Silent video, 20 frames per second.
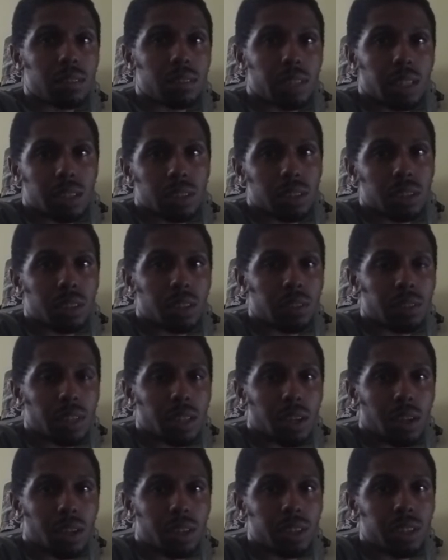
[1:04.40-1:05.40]
Test Yourself
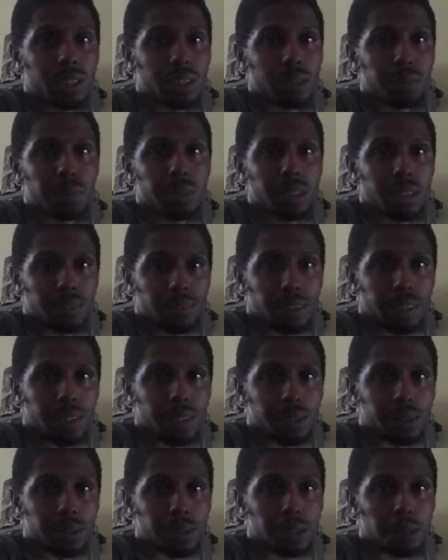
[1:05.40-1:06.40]
Psychology 100%
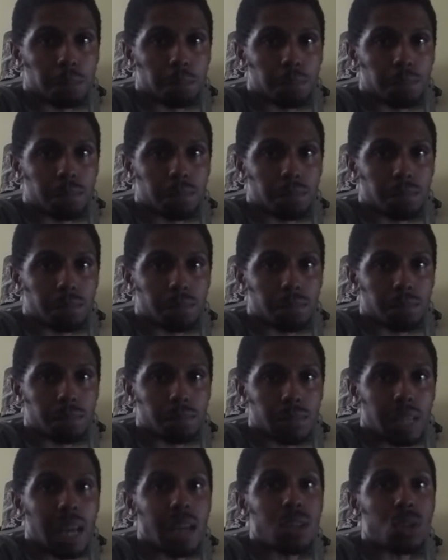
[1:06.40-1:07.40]
videos.
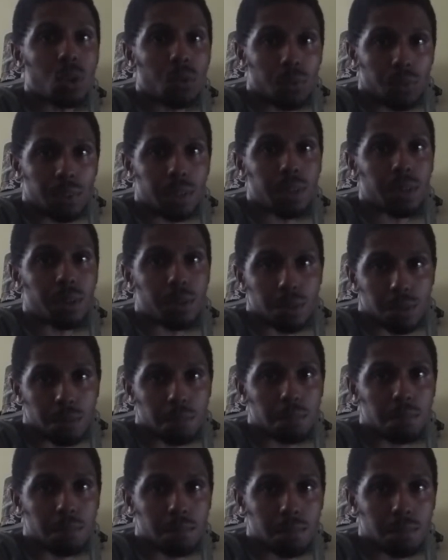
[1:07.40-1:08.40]
And trophy videos,
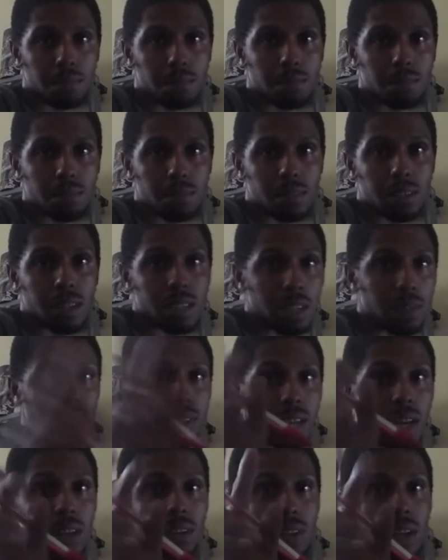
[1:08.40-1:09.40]
because I'm
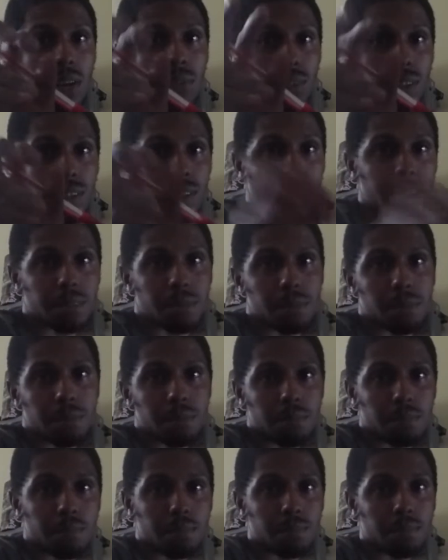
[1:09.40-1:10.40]
tired of everything.
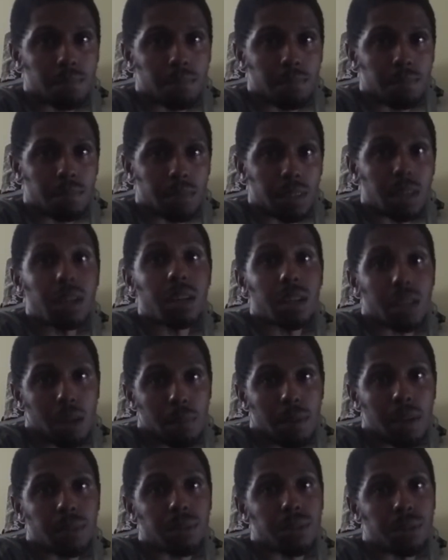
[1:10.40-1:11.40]
They're gonna
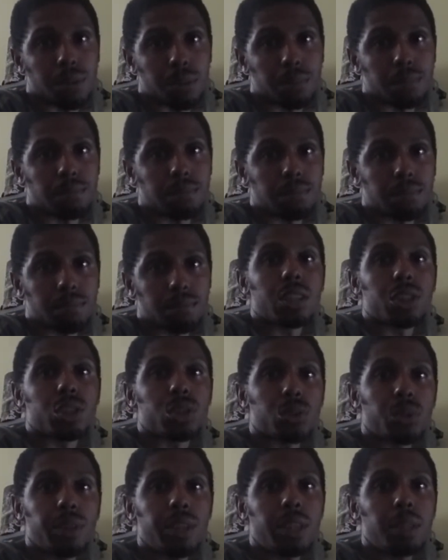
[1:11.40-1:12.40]
come out too.
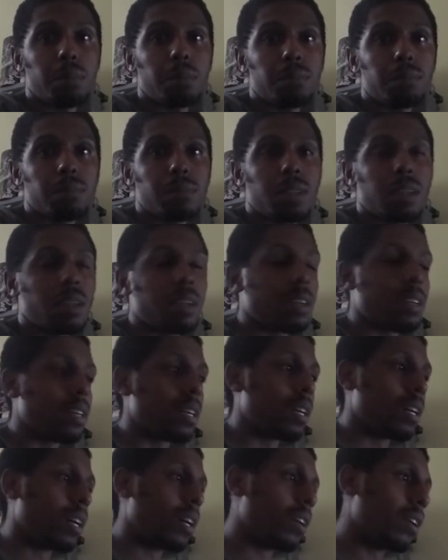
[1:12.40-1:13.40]
Stream.
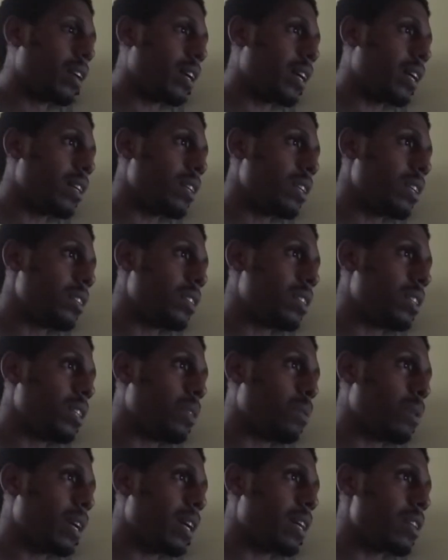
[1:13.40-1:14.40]
Alright, let's see
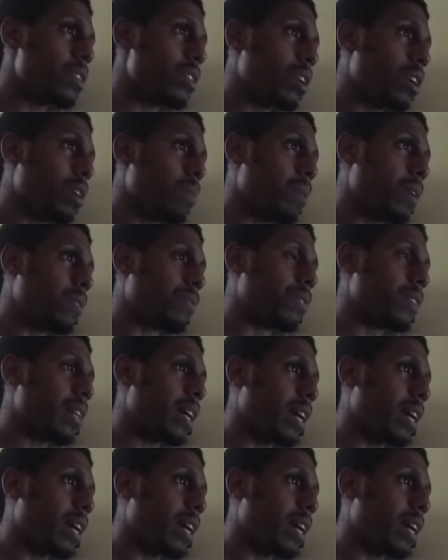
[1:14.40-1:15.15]
what I can talk about for